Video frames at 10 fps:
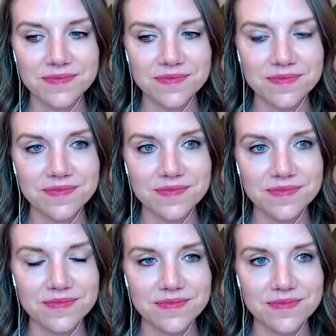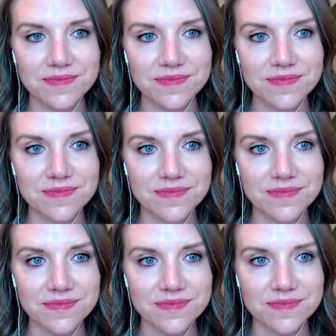
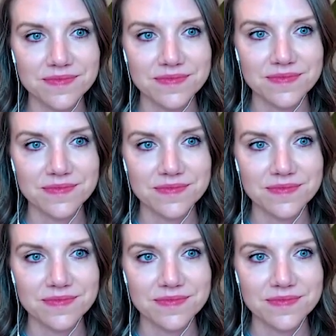(silent)